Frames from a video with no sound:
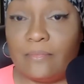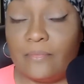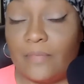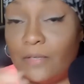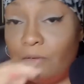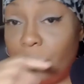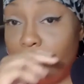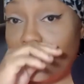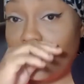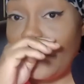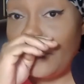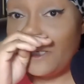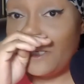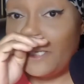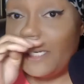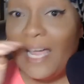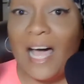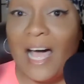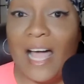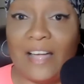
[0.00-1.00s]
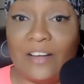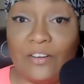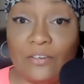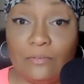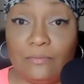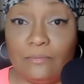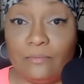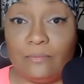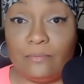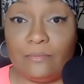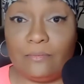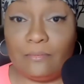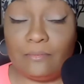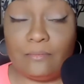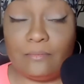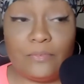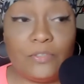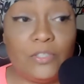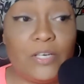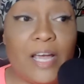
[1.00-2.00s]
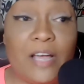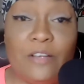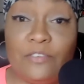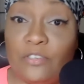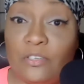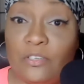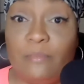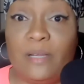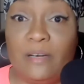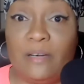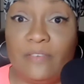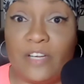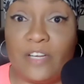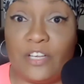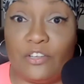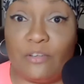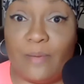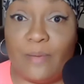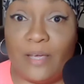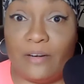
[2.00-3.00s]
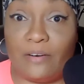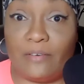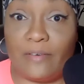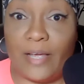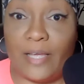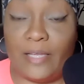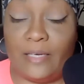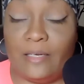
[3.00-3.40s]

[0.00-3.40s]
and you change the dial. Your house is a bit of an incubator, right?